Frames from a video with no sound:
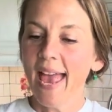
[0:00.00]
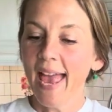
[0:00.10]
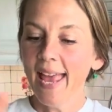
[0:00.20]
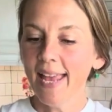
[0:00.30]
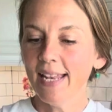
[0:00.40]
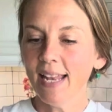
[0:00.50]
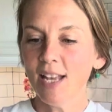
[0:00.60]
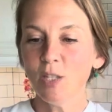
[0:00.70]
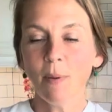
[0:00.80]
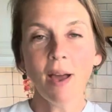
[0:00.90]
and a
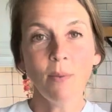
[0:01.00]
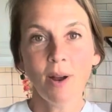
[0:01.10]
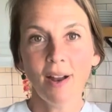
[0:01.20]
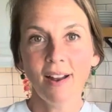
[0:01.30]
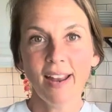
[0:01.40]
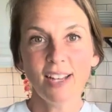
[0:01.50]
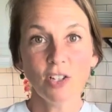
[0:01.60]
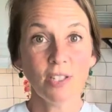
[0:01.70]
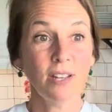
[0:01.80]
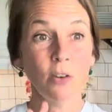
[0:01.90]
spot where it's
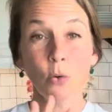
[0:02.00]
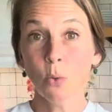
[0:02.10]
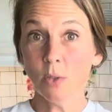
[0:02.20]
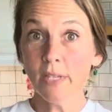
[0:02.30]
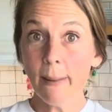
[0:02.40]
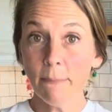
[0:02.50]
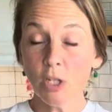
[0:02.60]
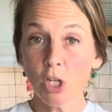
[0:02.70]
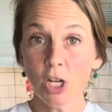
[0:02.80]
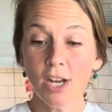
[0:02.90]
just cool
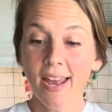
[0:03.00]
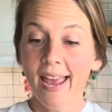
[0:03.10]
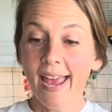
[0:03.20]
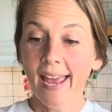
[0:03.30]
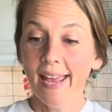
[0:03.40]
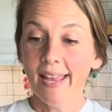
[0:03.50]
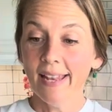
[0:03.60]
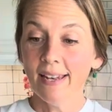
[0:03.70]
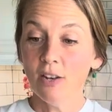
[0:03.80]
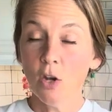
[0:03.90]
temperature
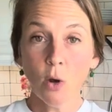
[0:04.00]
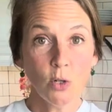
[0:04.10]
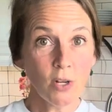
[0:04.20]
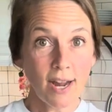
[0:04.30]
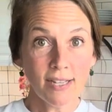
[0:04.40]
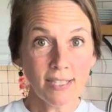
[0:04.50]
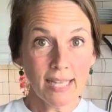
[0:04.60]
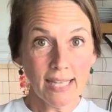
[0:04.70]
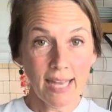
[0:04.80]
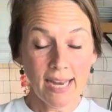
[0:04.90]
and no direct
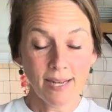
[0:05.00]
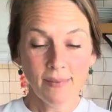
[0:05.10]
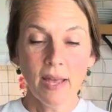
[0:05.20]
sunlight.